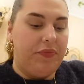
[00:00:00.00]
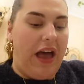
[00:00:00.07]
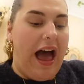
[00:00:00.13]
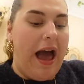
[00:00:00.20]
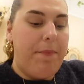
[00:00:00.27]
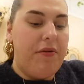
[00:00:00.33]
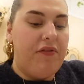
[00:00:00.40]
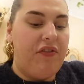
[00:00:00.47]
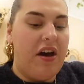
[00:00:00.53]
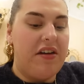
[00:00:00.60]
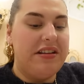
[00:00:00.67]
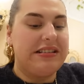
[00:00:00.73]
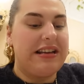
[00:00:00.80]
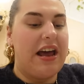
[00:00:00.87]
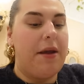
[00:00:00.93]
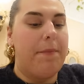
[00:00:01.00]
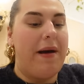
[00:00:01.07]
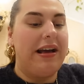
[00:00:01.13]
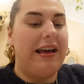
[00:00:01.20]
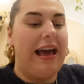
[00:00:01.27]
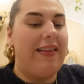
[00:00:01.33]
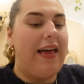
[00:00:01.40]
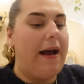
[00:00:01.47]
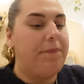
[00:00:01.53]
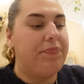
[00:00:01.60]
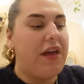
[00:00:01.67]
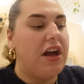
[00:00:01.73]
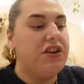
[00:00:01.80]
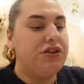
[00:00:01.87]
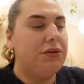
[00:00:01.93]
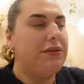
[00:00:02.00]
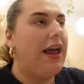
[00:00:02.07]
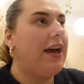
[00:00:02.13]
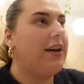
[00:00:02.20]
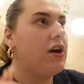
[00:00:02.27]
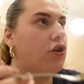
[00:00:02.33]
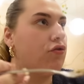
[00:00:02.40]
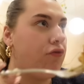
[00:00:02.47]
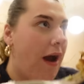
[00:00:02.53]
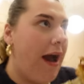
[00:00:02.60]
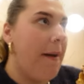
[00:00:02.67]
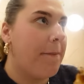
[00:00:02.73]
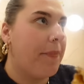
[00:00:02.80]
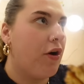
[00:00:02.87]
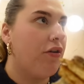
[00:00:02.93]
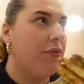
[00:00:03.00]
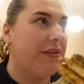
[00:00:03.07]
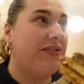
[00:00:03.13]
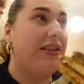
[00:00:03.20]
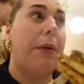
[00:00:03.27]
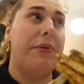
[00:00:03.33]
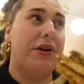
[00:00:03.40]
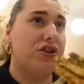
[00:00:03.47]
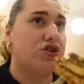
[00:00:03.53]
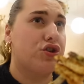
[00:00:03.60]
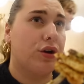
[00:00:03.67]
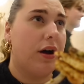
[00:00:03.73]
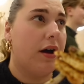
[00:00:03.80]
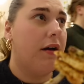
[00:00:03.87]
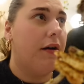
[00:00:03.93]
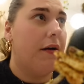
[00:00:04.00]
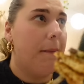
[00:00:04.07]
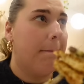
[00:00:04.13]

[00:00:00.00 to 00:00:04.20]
I prefer this kind of pancake. Like, I do like a crepe, or with lemon and sugar. But...